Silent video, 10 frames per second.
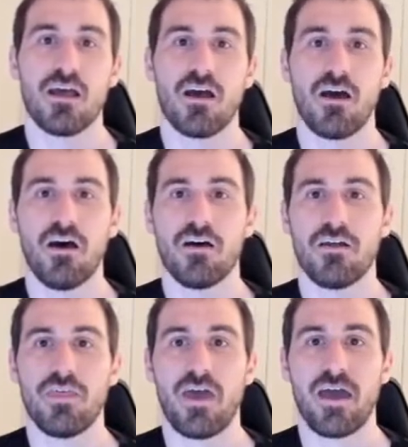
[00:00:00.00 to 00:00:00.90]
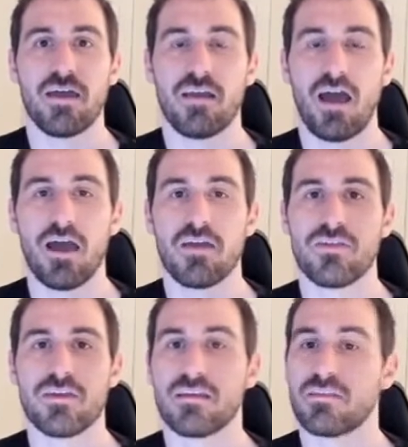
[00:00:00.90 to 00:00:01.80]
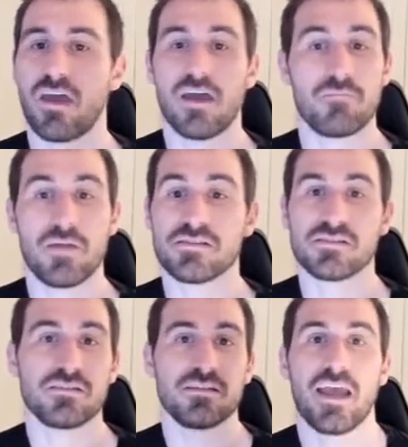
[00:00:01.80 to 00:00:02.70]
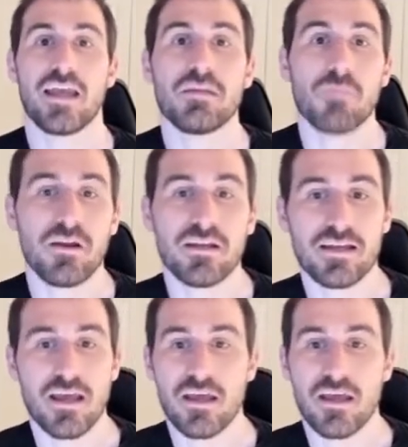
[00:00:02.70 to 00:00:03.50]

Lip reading: that I think that basically anybody